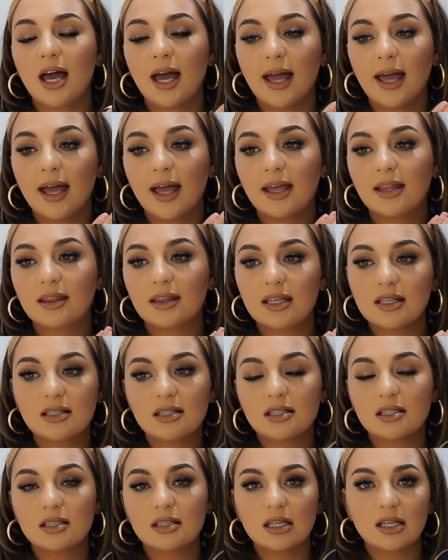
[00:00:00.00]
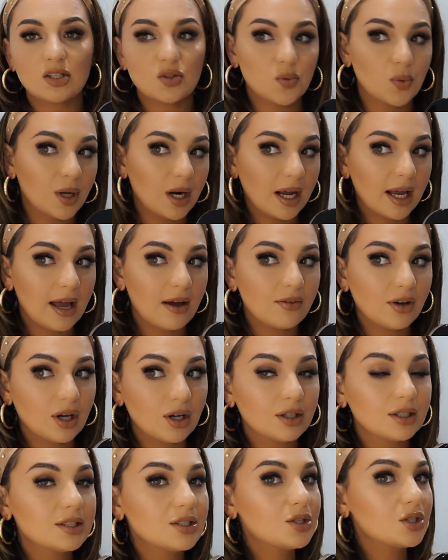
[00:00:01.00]
And this is what I have
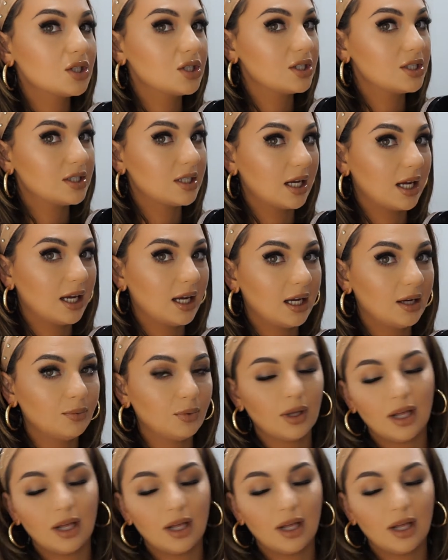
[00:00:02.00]
on today.